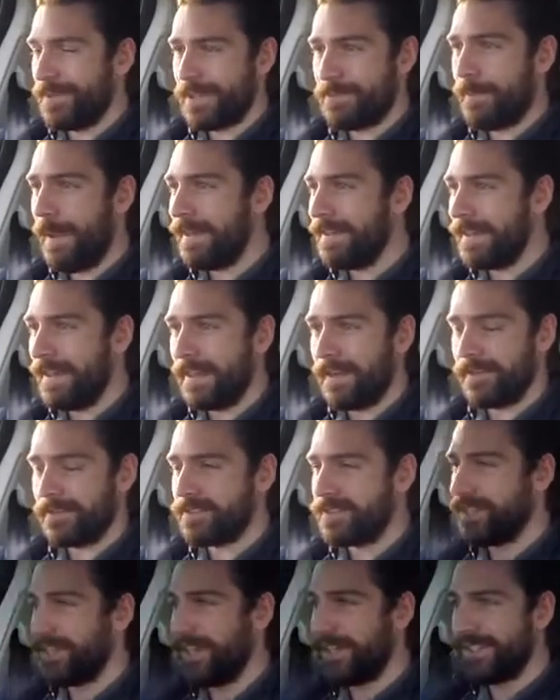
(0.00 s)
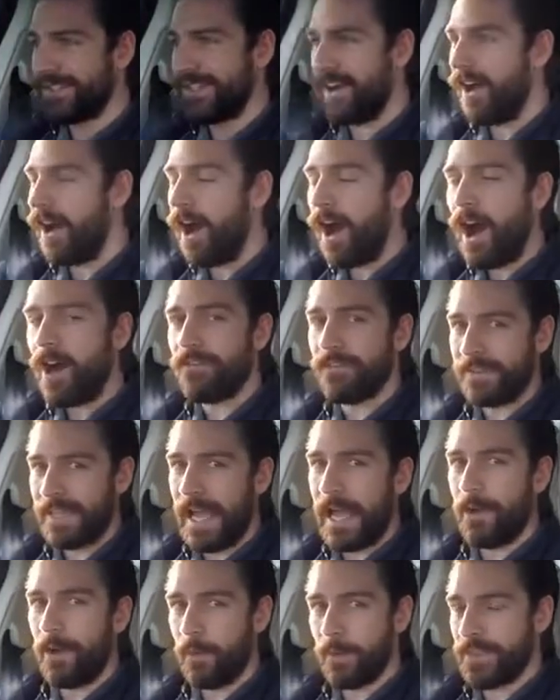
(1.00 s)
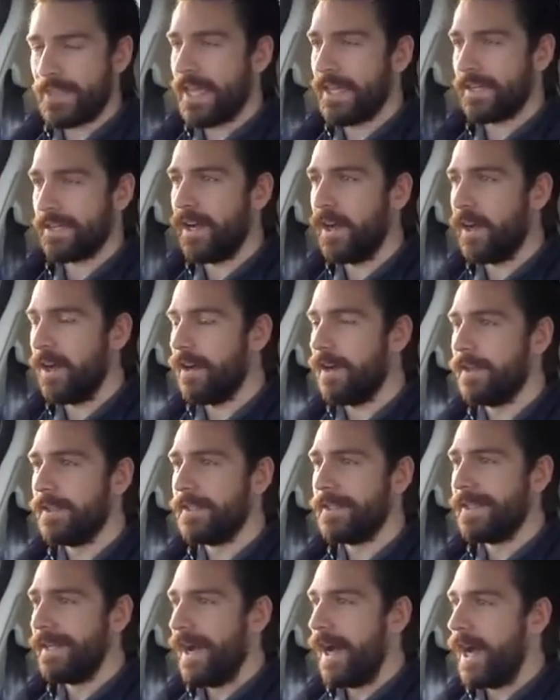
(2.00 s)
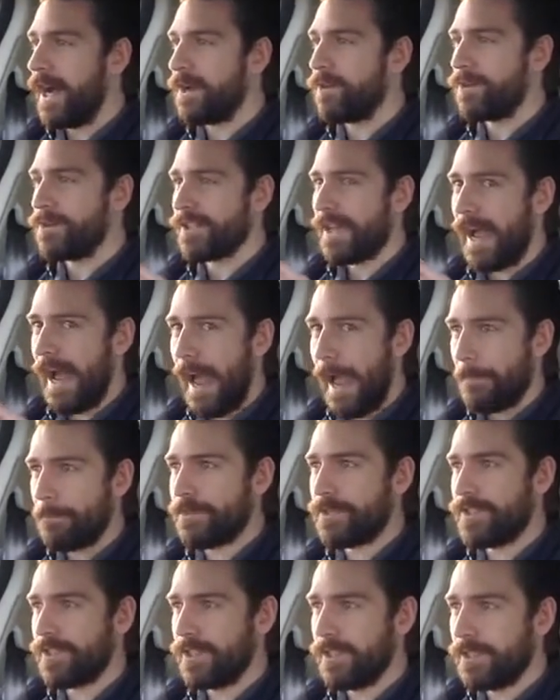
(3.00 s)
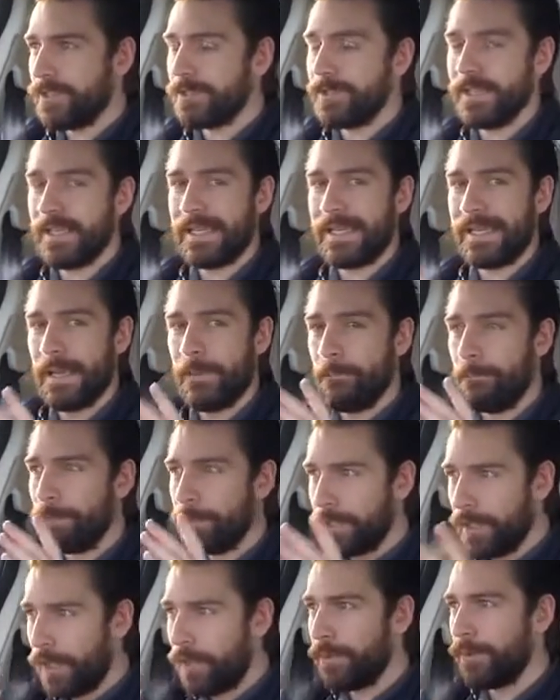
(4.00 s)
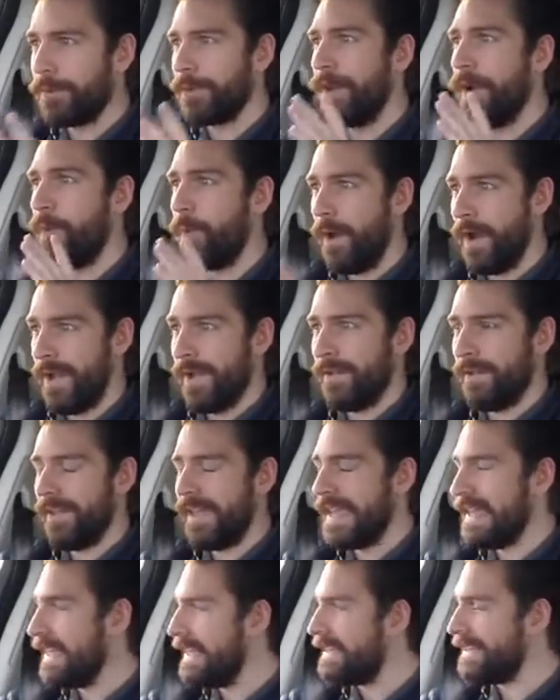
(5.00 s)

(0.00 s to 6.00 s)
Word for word: spending just half an hour with that car, I was absolutely blown away. It